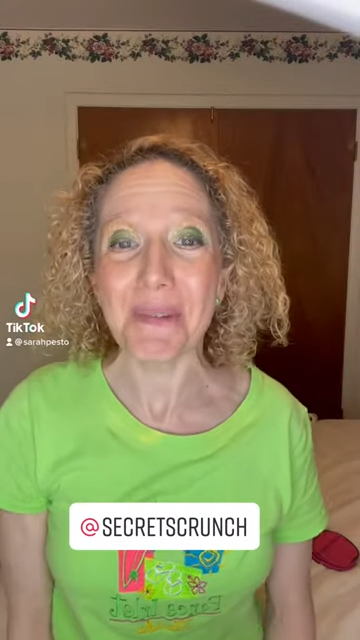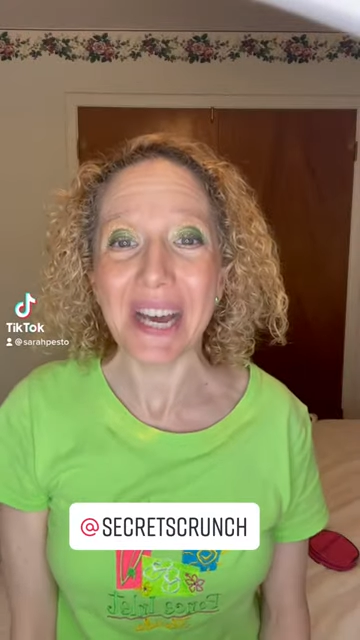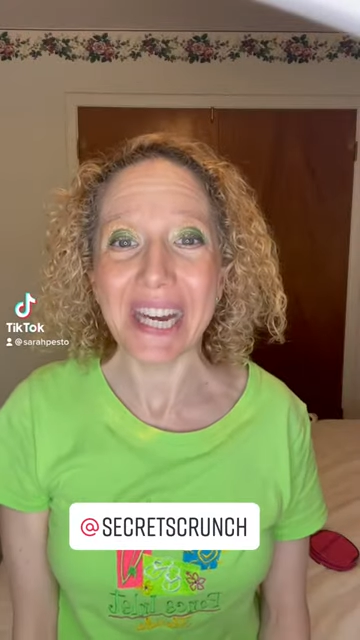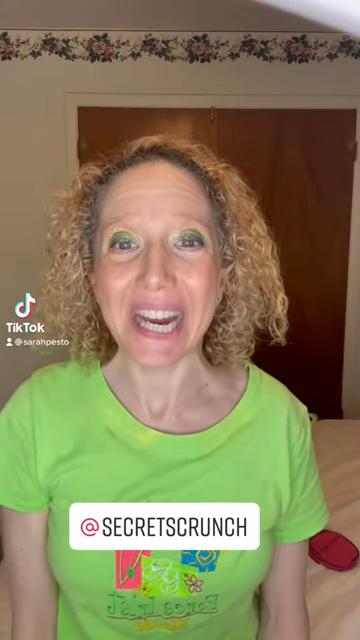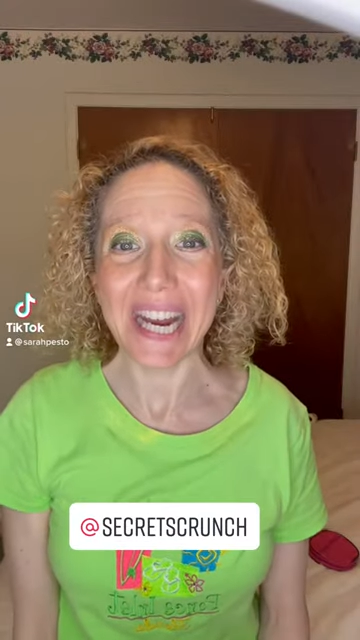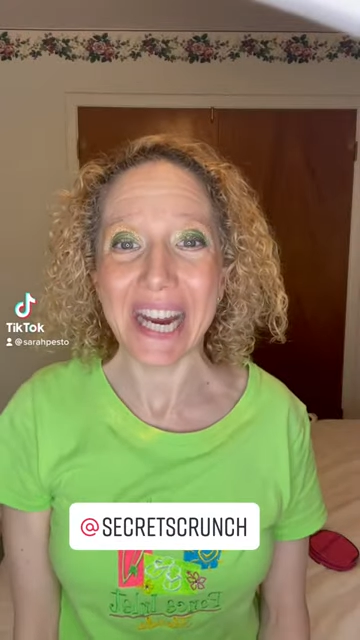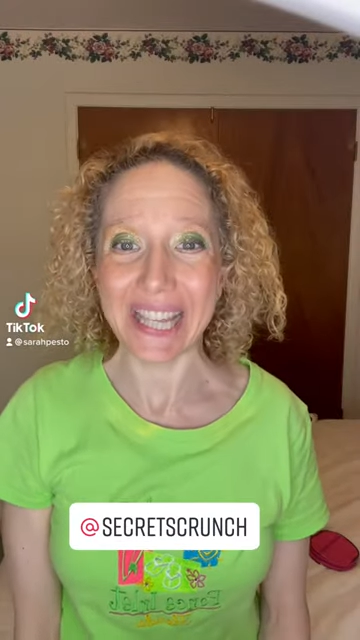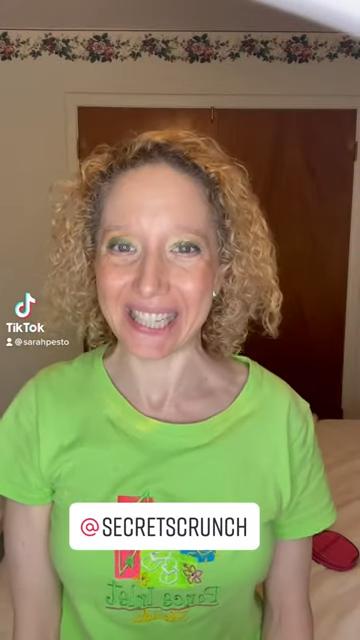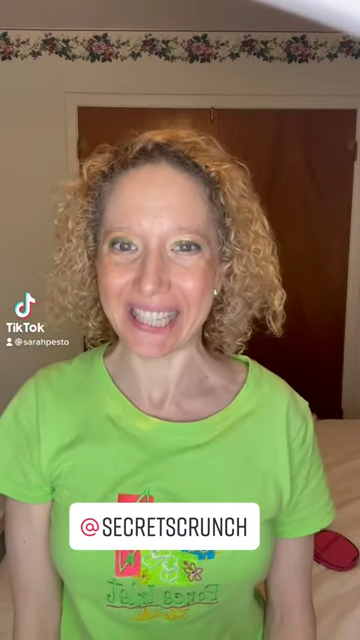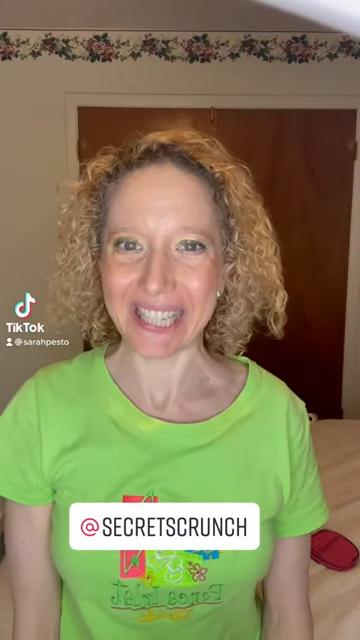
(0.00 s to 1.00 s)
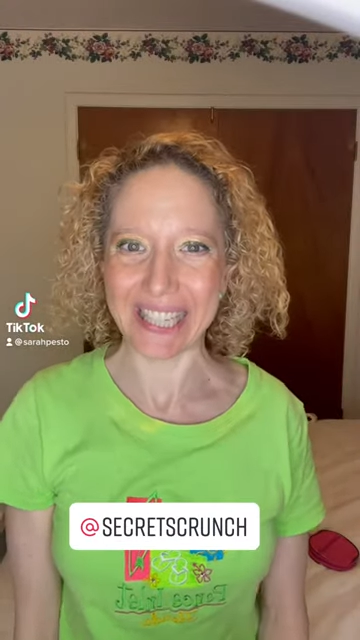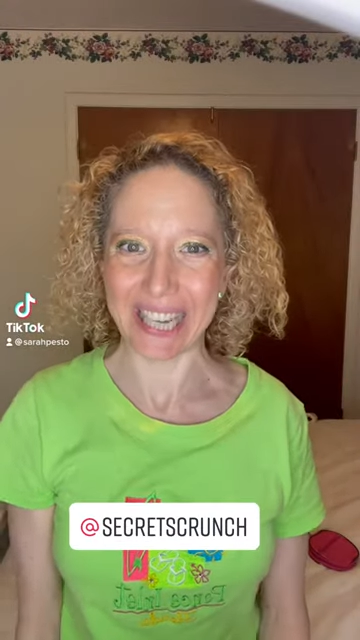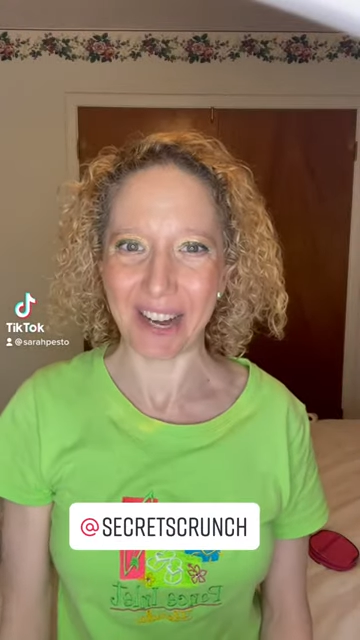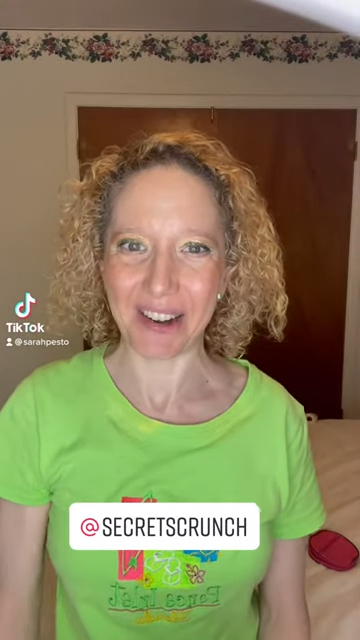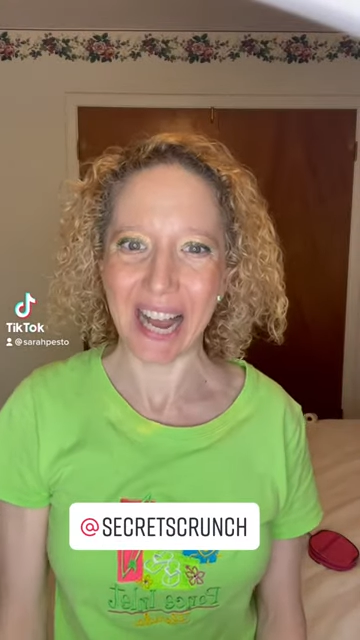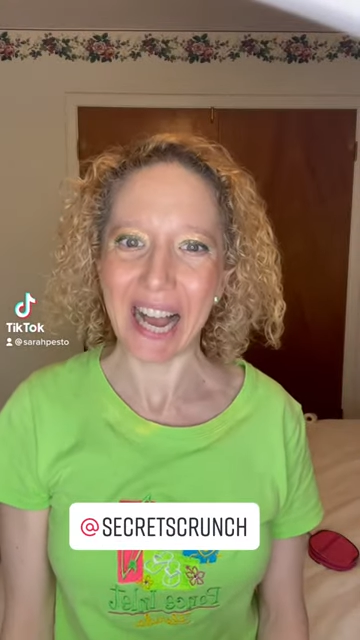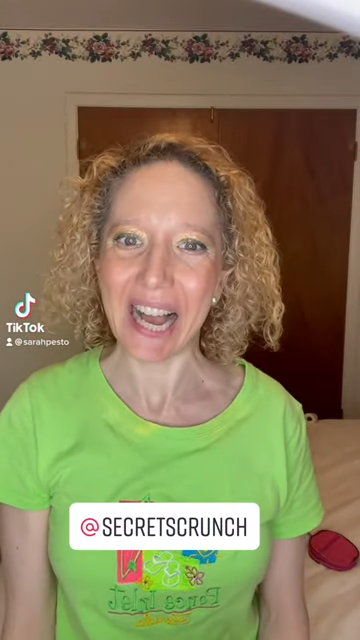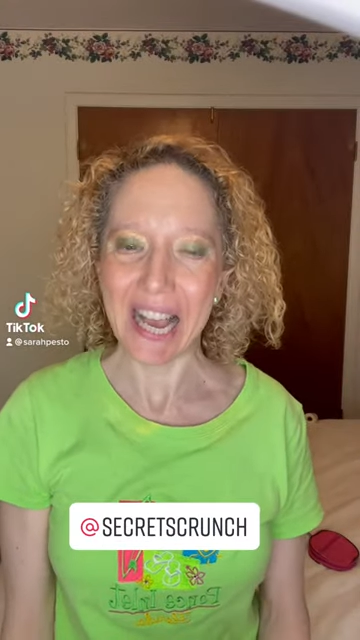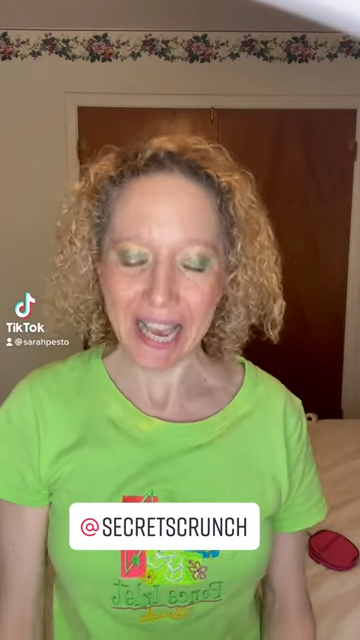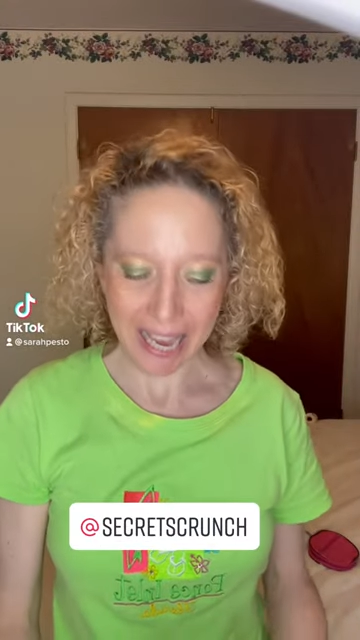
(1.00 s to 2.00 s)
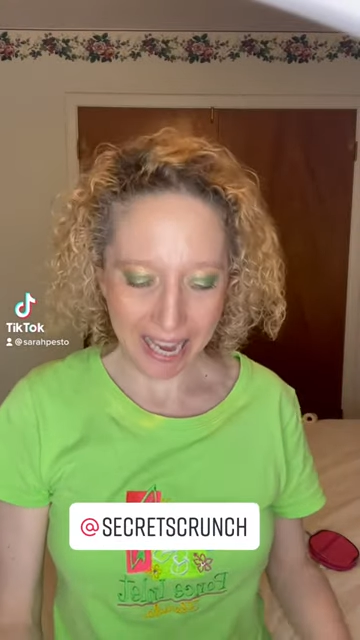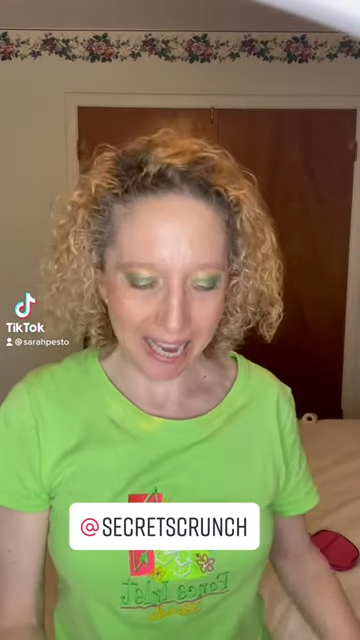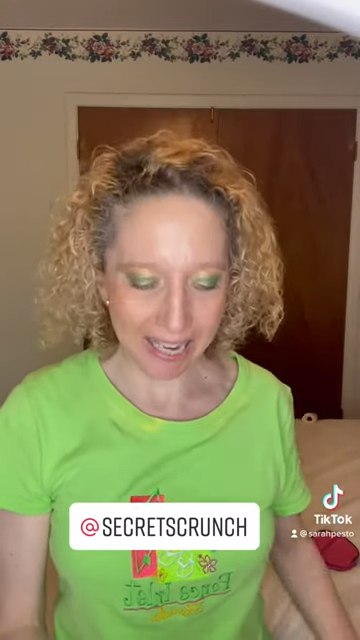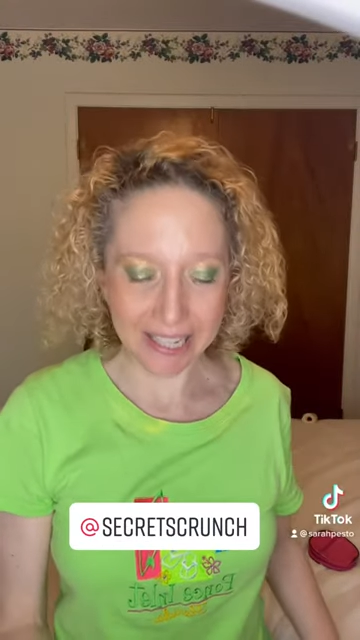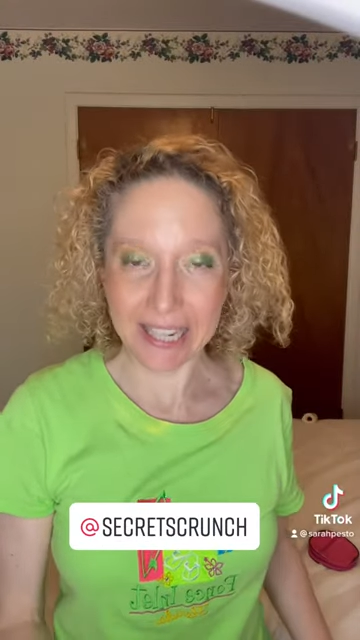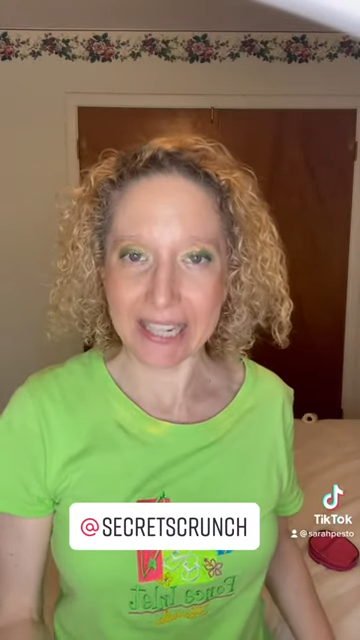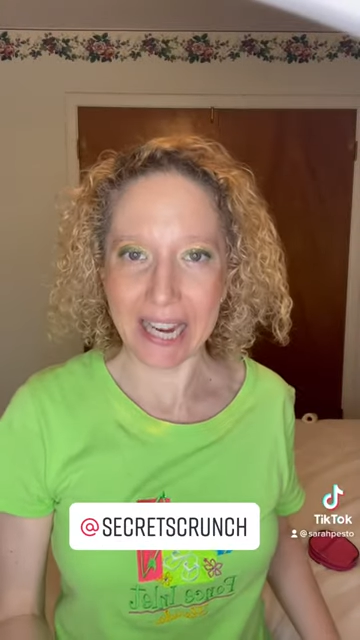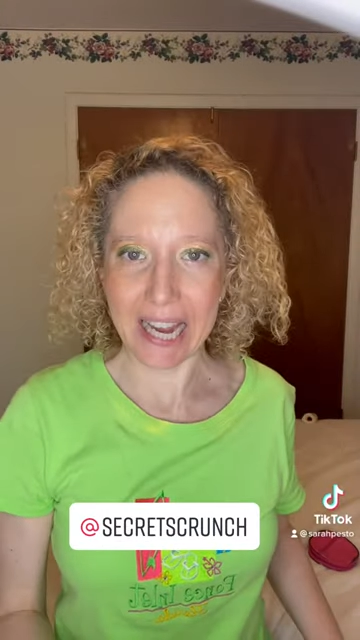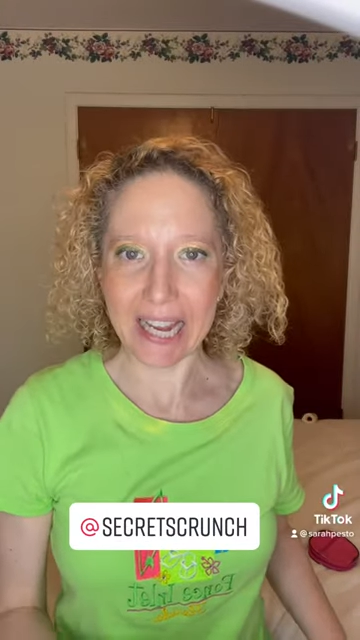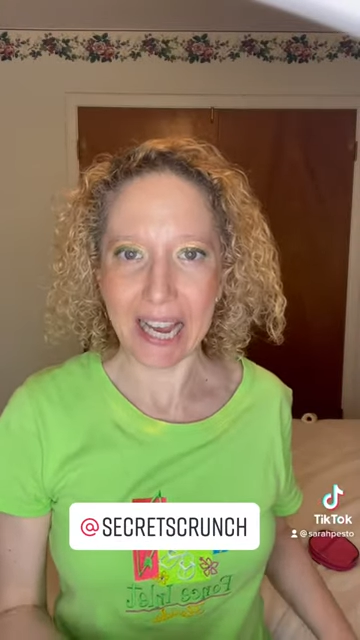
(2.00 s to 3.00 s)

everybody, this is Sarah, and today